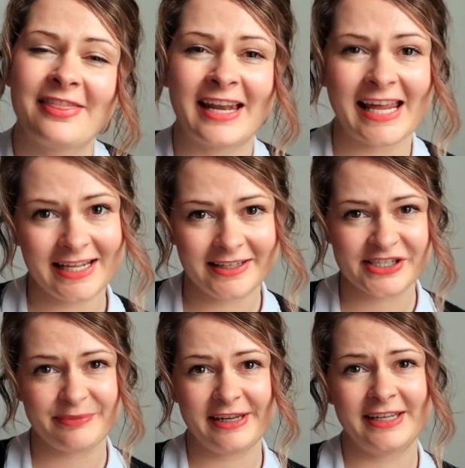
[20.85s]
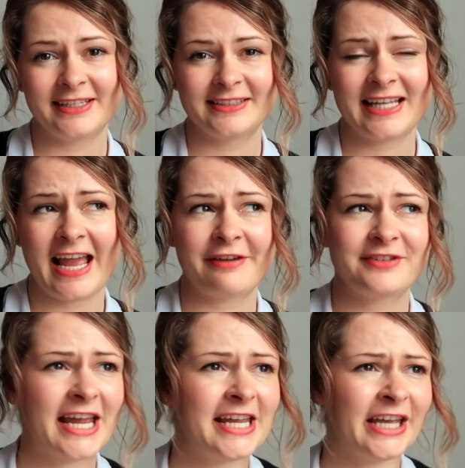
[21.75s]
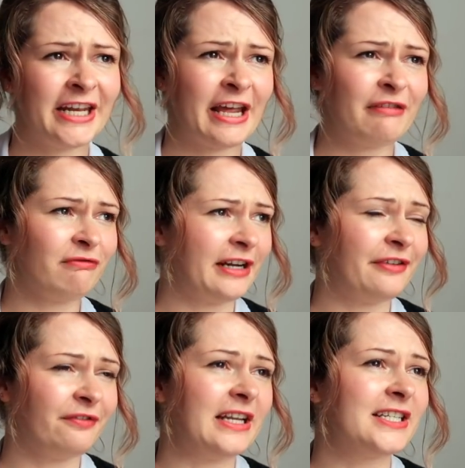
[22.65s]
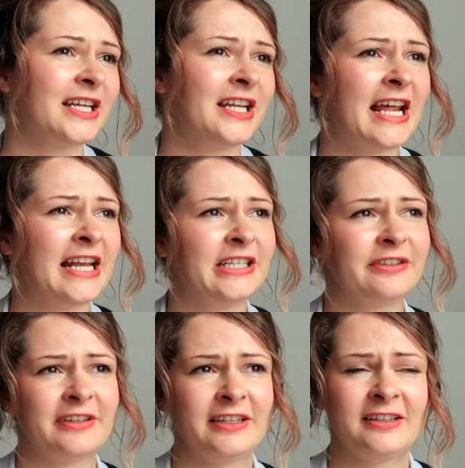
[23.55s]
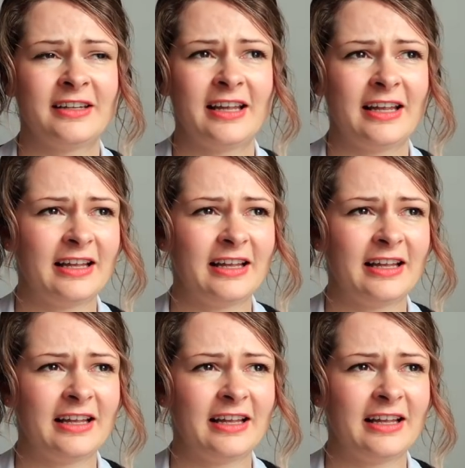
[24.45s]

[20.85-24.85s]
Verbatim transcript: that English speakers have taken and reinvented and given